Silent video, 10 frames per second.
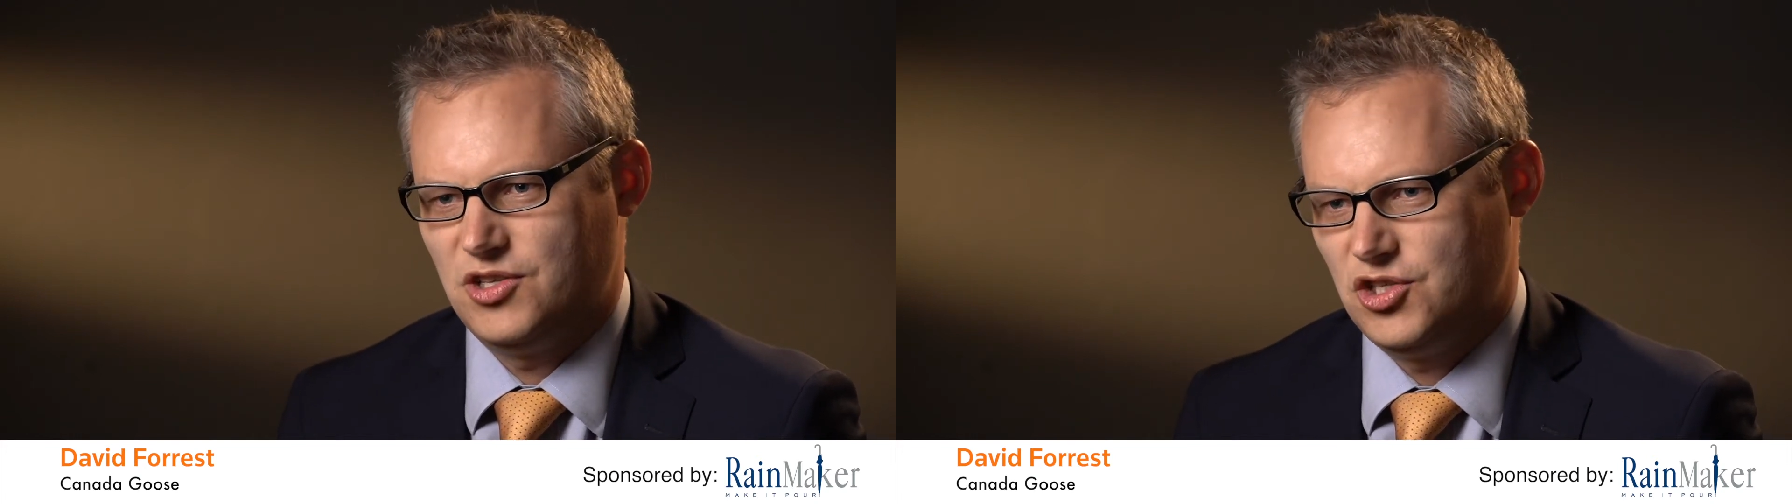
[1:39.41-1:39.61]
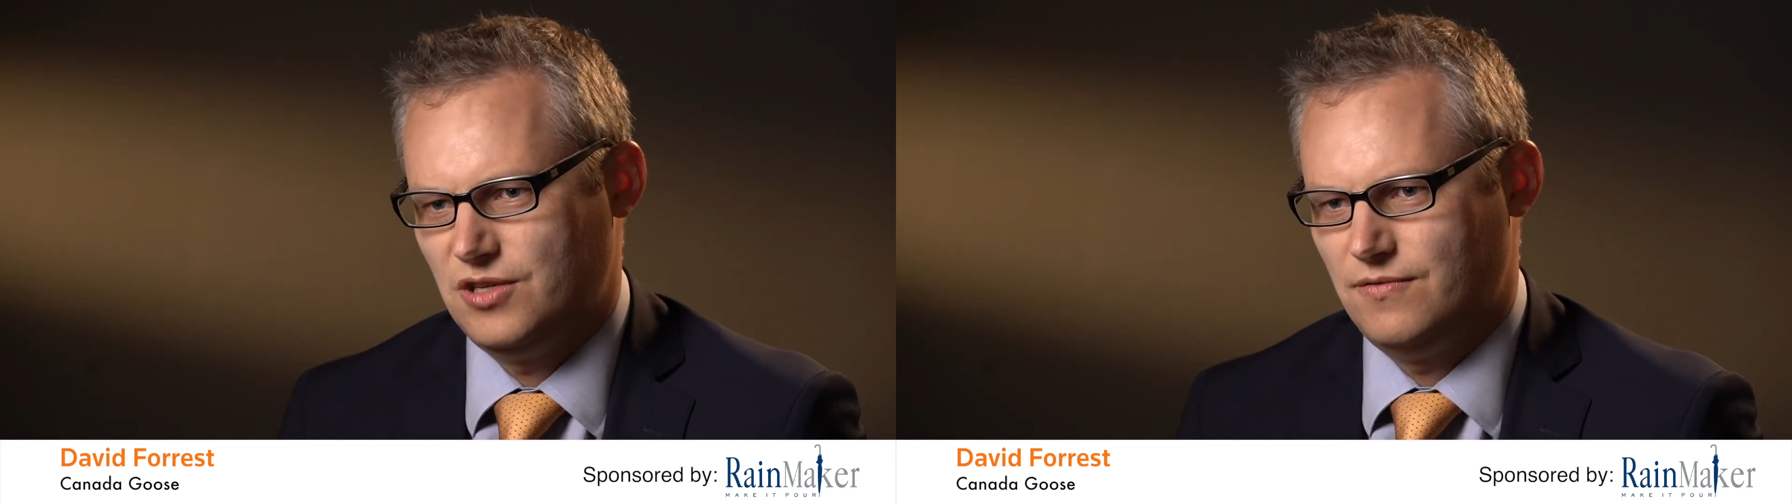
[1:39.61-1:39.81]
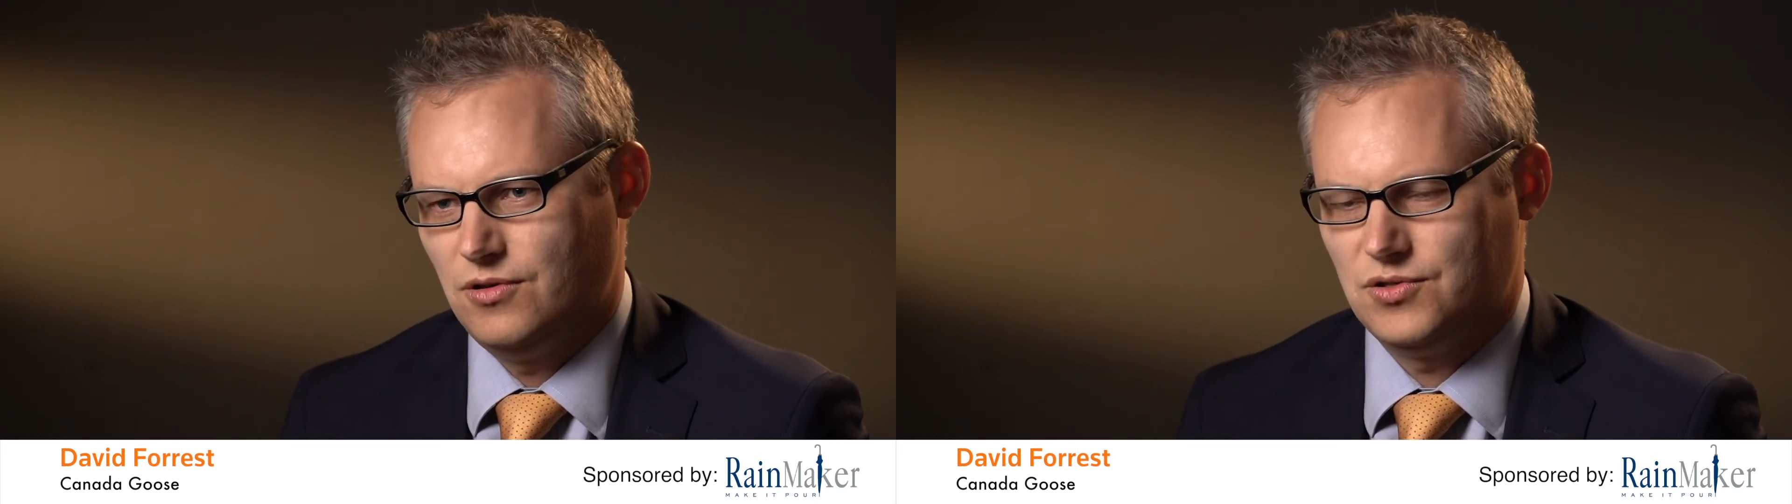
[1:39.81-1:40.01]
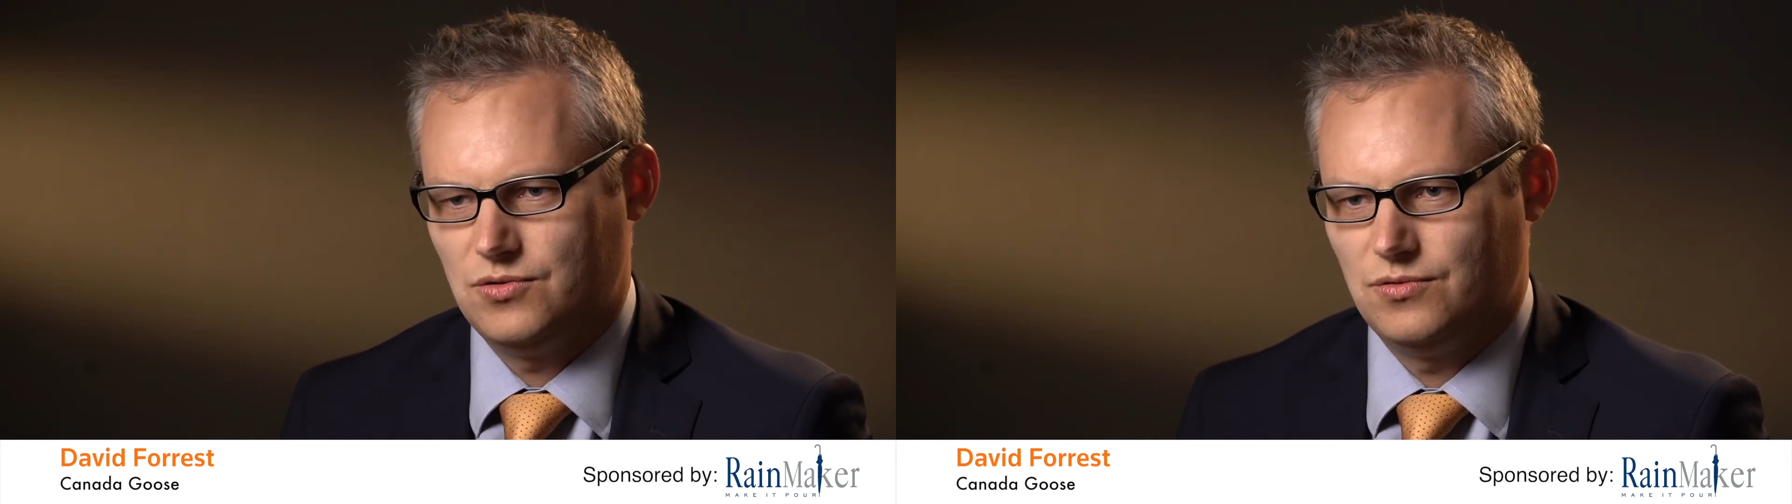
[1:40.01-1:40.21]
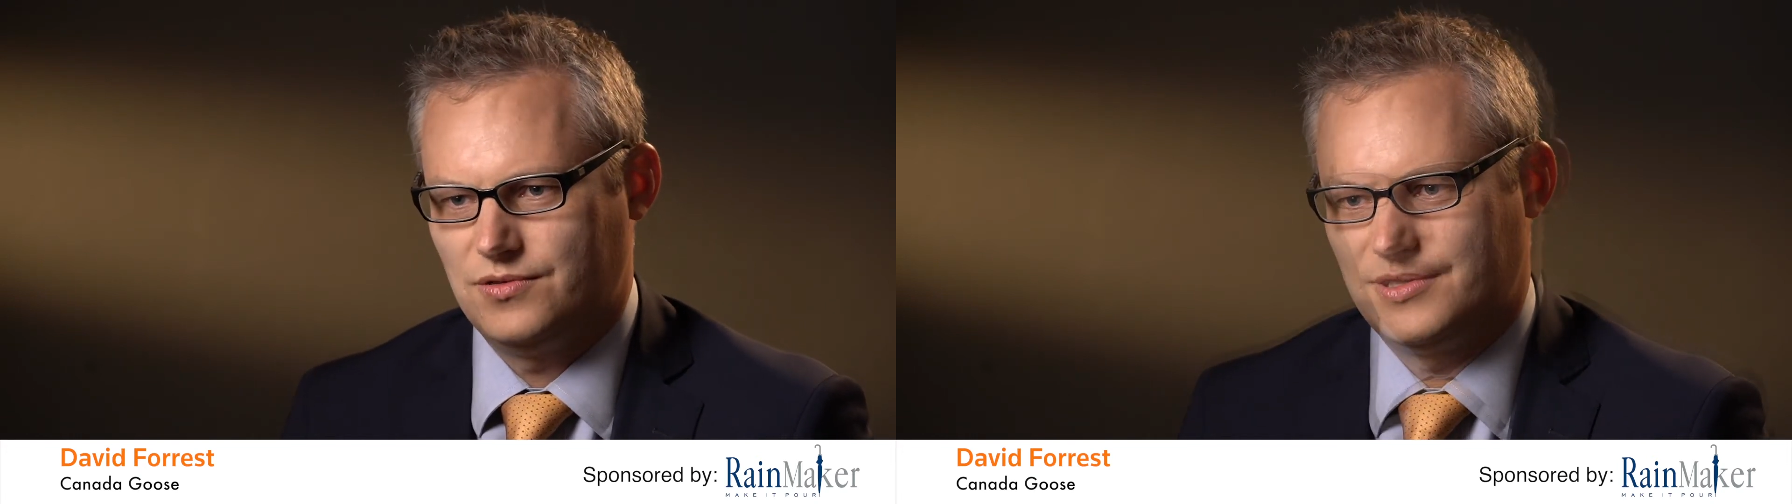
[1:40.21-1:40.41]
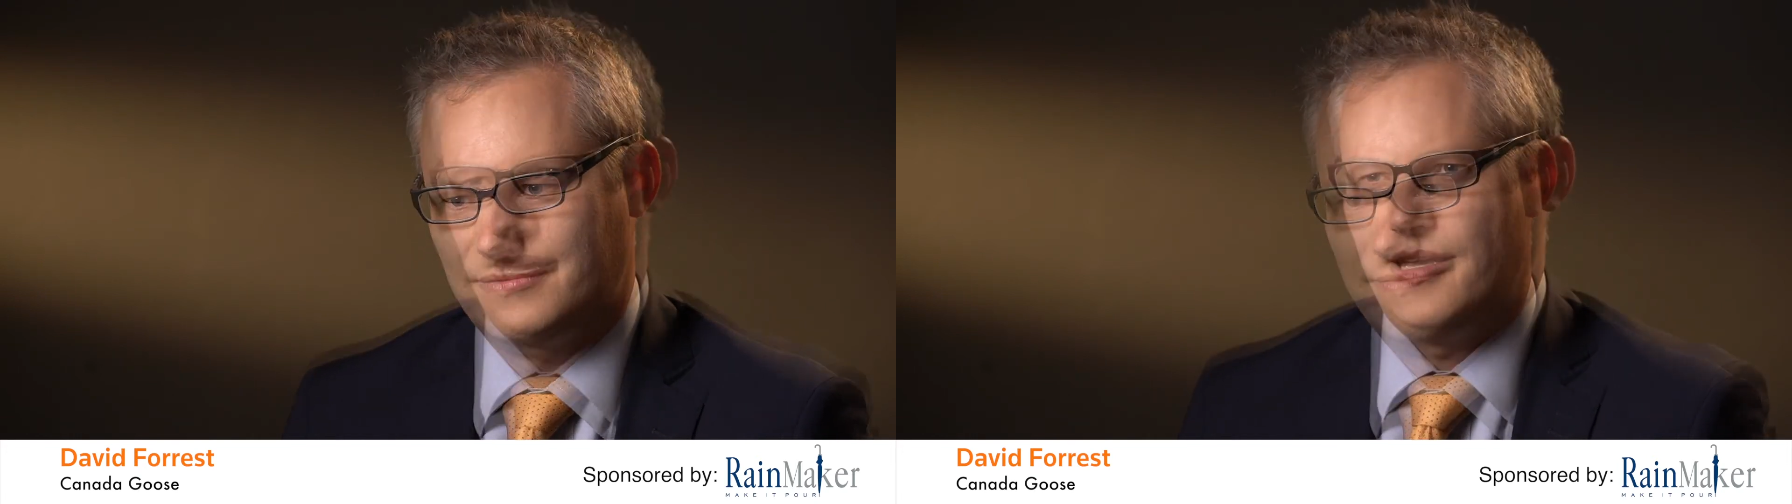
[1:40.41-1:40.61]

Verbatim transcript: achieve those goals.